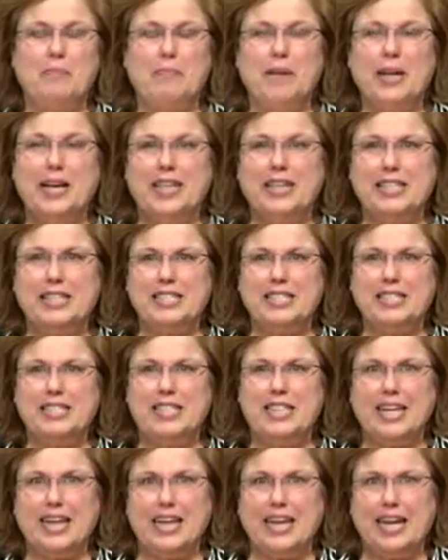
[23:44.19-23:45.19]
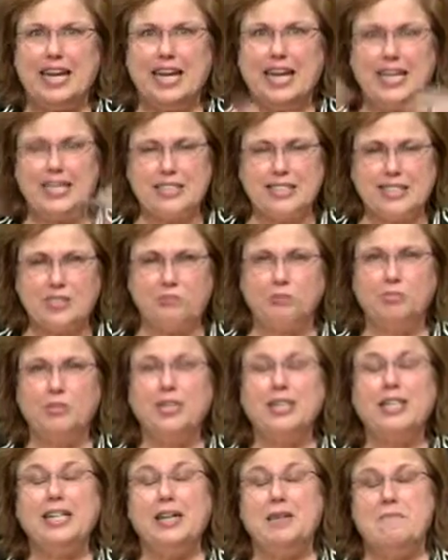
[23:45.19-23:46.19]
but it's
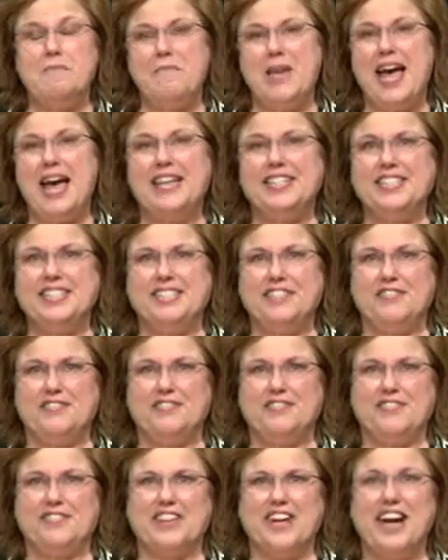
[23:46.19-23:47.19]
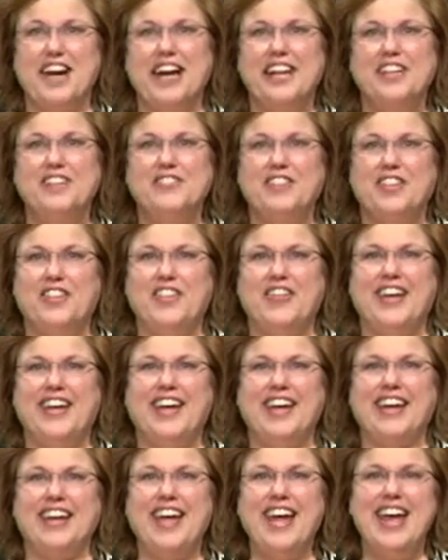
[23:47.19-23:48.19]
really a massive kind of a
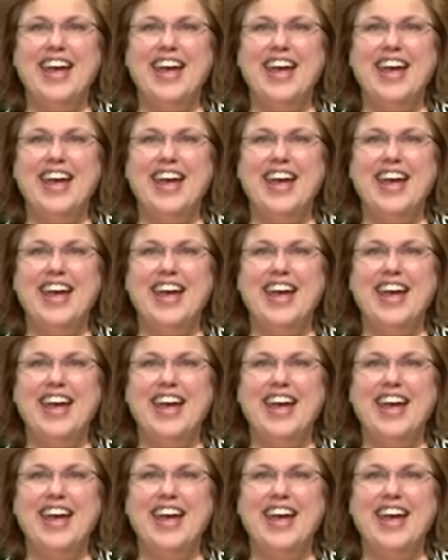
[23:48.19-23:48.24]
thing.